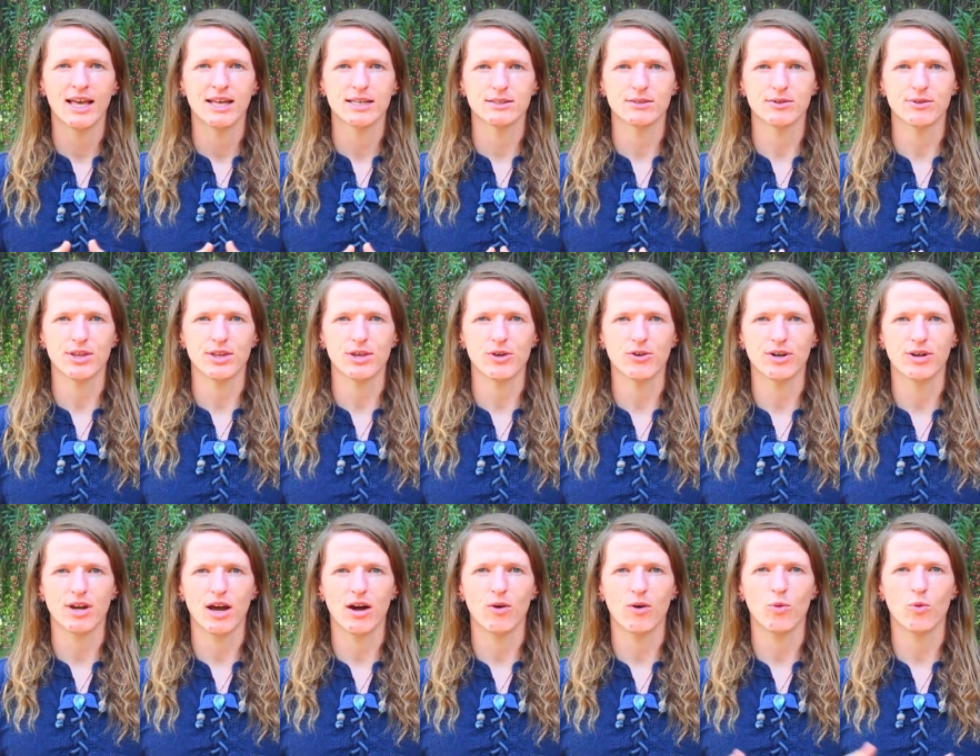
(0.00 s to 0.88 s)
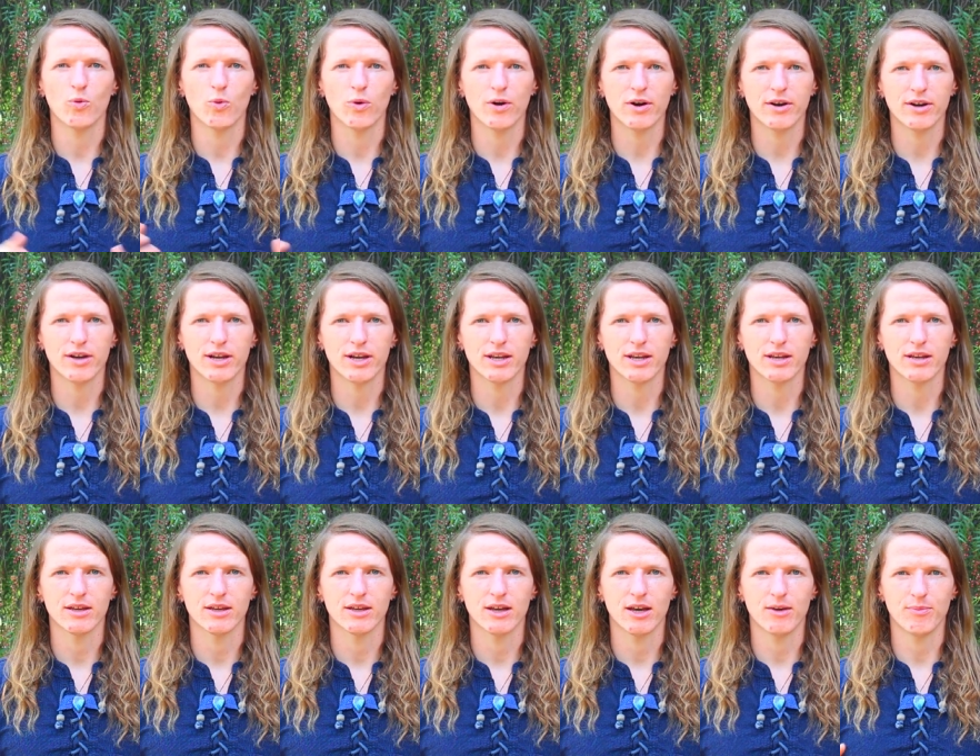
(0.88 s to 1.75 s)
so that you're not worried
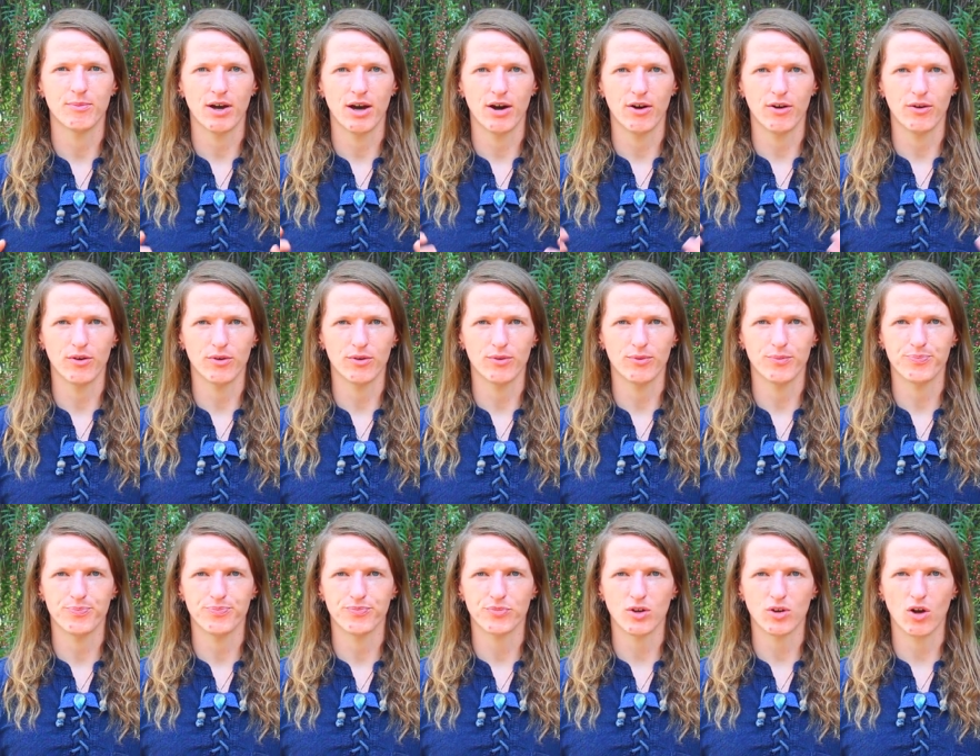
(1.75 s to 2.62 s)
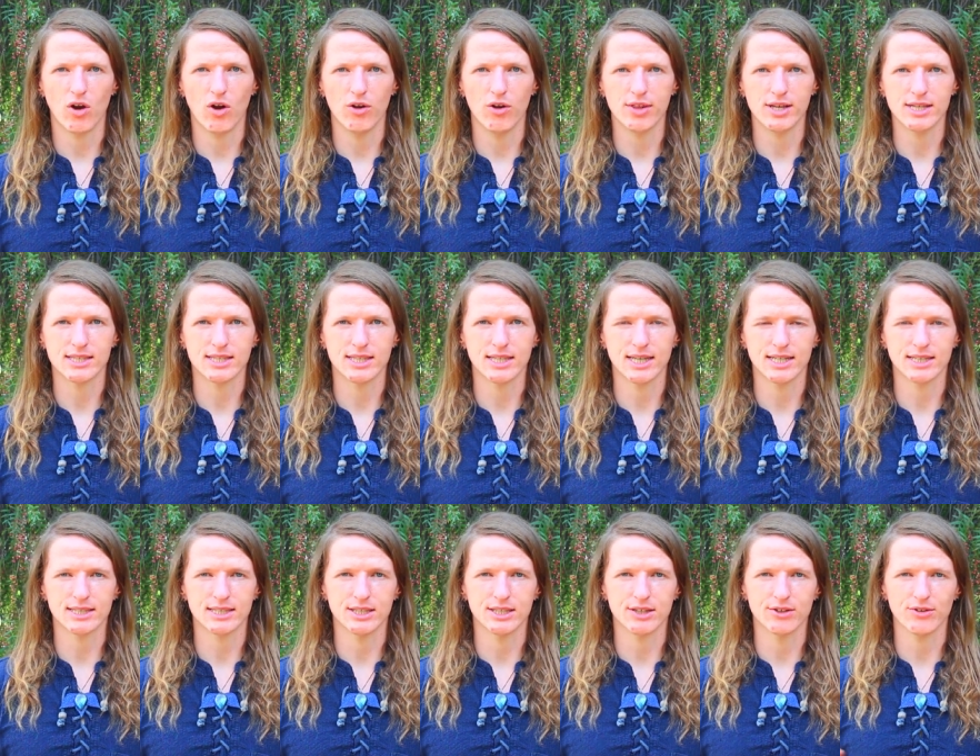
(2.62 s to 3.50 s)
about all these
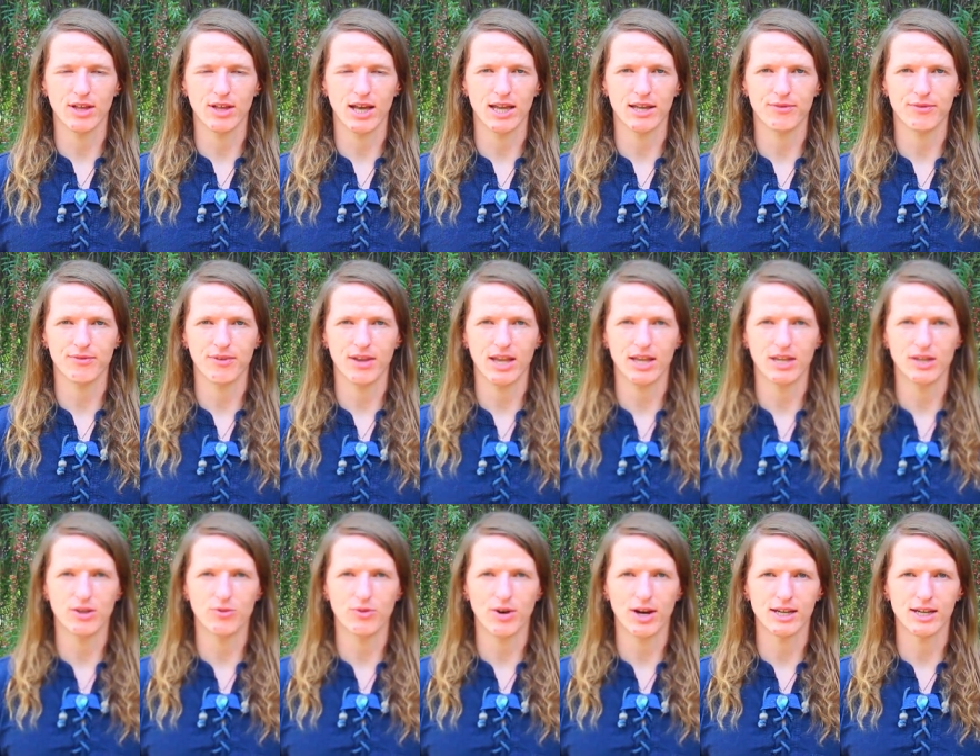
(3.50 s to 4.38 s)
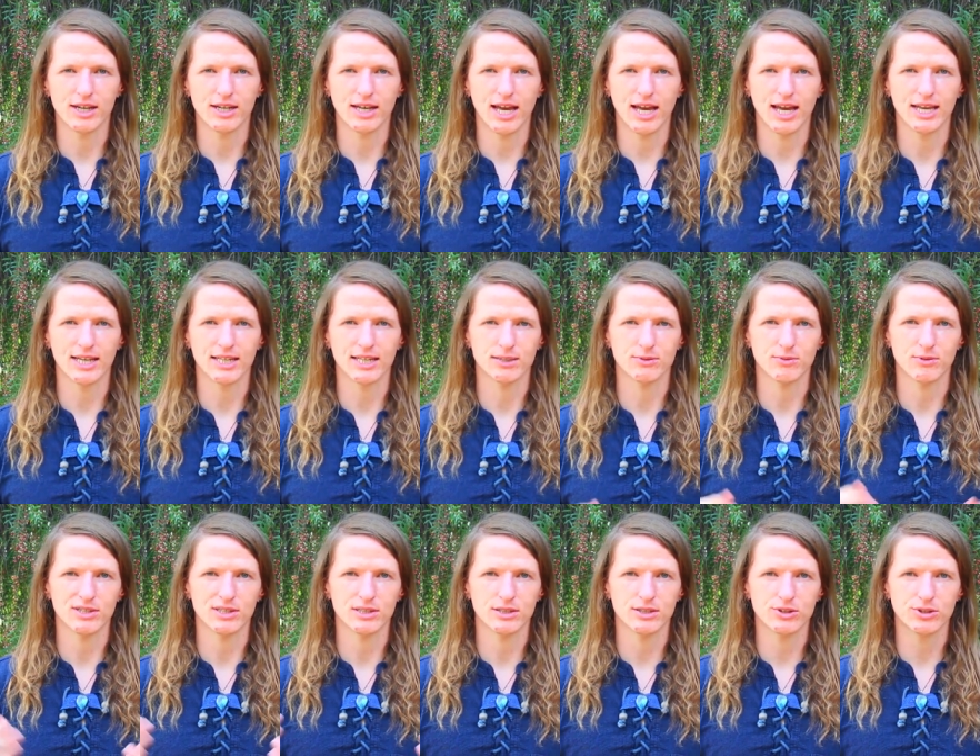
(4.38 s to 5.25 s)
things in your life and you recognize
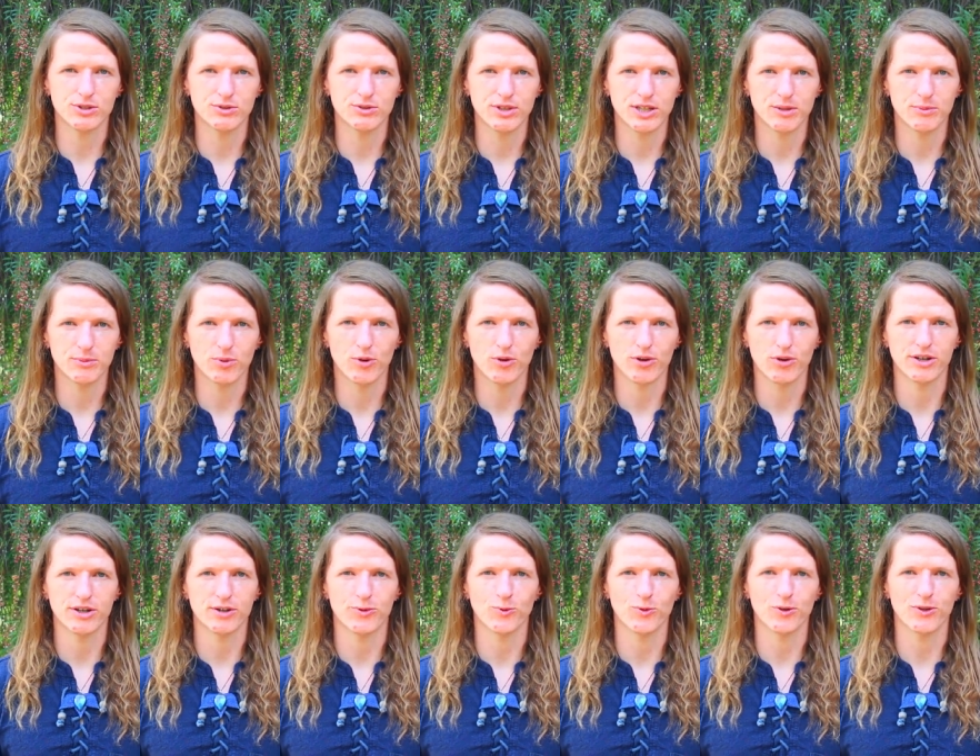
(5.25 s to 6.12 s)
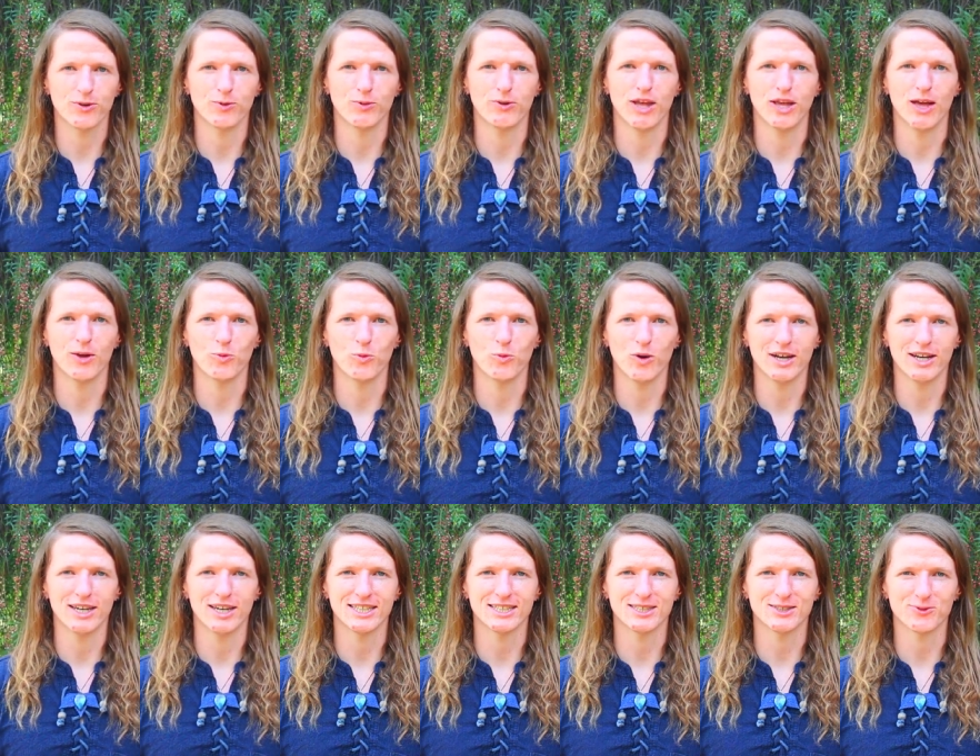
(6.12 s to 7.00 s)
what is truly important and
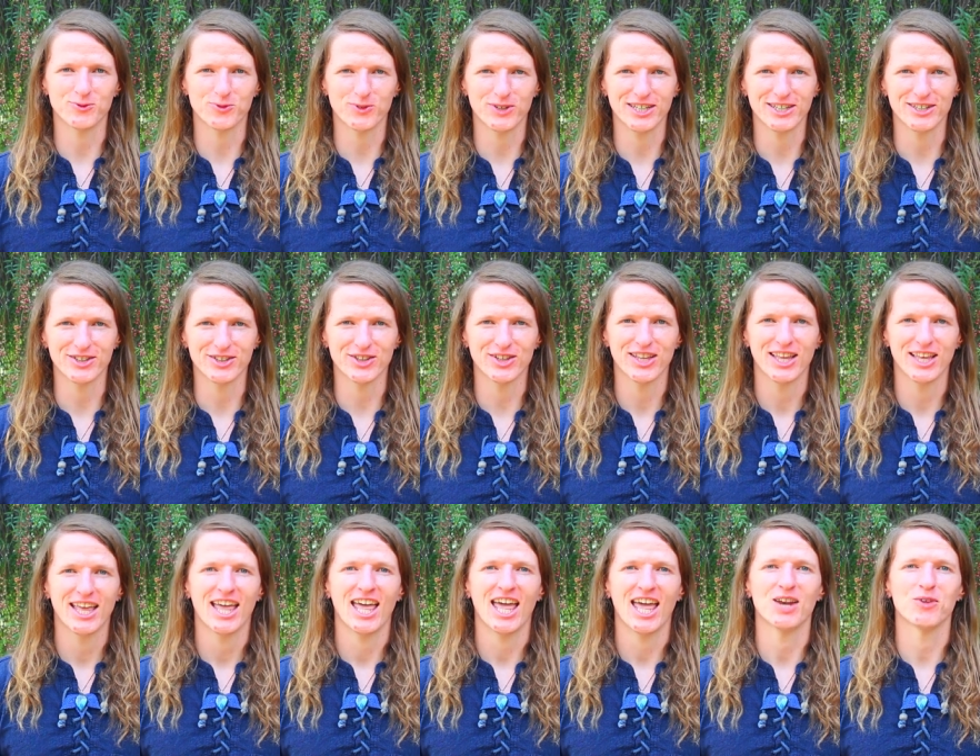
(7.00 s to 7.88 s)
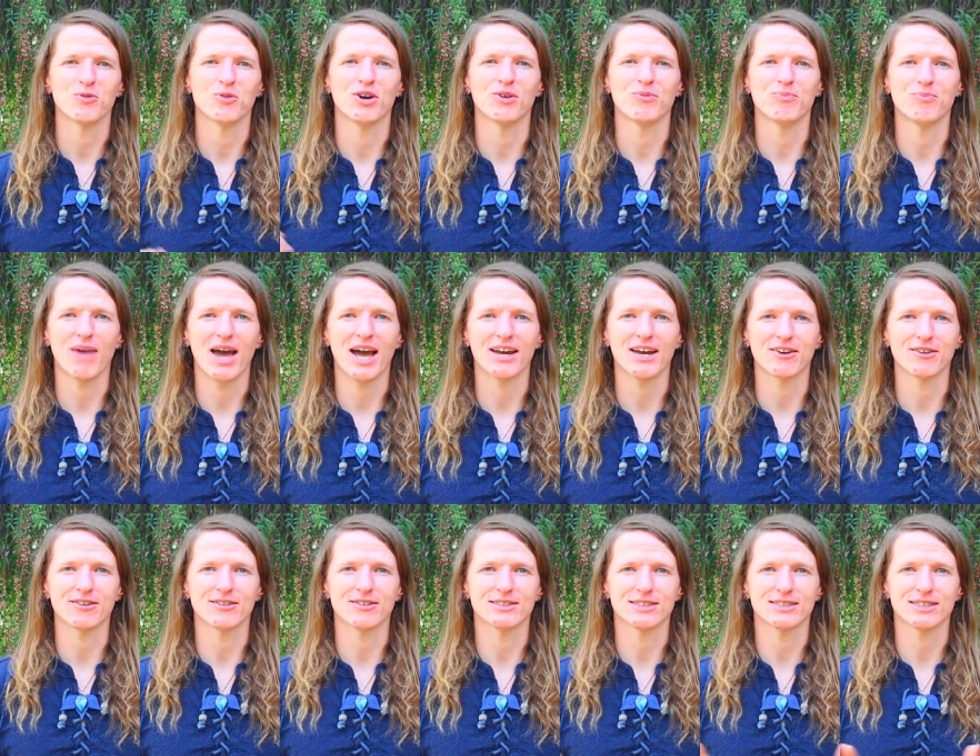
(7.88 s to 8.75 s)
what is real and what
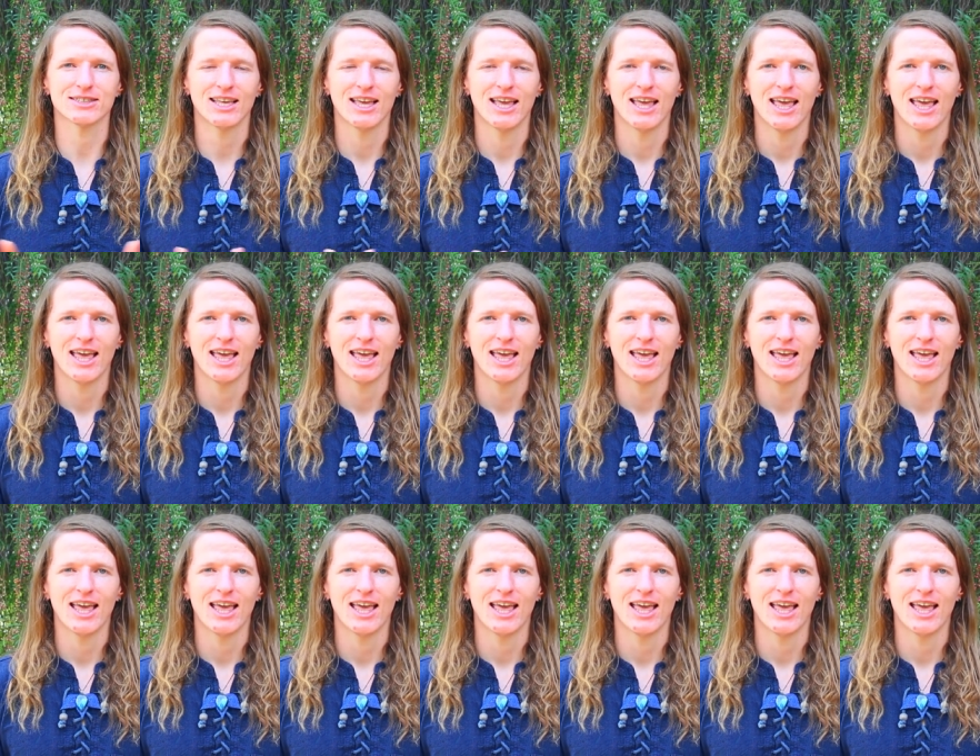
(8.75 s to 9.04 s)
matters.